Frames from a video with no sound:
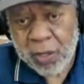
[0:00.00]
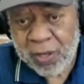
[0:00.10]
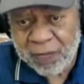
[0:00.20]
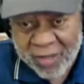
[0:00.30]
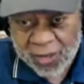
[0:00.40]

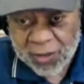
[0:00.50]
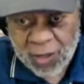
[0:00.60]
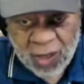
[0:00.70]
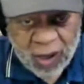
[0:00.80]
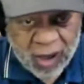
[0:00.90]
that
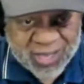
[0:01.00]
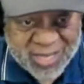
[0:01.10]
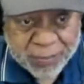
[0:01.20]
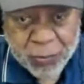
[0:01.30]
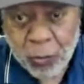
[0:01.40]

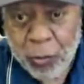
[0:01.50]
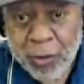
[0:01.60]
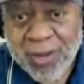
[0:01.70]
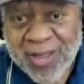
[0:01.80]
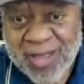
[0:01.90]
except to
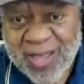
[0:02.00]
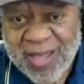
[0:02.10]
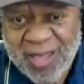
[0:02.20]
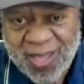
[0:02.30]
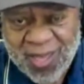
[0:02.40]
work
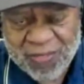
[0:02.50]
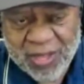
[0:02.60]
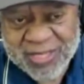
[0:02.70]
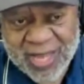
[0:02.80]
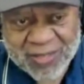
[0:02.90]
and
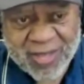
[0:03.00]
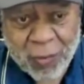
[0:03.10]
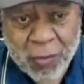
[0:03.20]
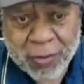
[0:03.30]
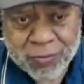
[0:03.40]
things like
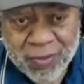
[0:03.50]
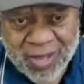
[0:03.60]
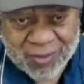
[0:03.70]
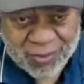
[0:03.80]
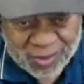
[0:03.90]
that. We were,
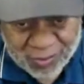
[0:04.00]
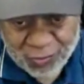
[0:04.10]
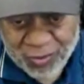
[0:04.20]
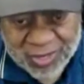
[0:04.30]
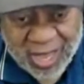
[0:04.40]

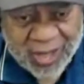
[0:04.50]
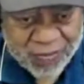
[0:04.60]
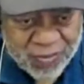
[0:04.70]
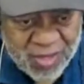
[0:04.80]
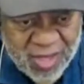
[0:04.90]
and they
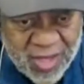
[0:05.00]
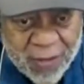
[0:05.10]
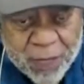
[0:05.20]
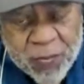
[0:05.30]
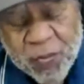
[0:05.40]
had
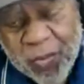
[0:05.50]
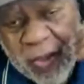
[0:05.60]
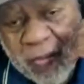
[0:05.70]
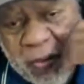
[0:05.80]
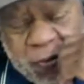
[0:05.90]

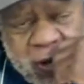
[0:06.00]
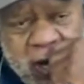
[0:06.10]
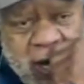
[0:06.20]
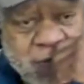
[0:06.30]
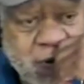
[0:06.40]

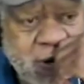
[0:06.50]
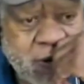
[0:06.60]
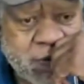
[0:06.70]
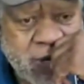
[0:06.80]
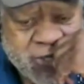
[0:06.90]
they had
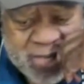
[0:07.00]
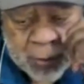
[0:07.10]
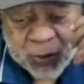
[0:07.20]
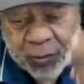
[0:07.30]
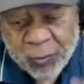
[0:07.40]
their their
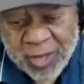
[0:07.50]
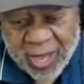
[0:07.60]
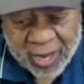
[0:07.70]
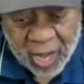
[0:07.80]
establishment, we had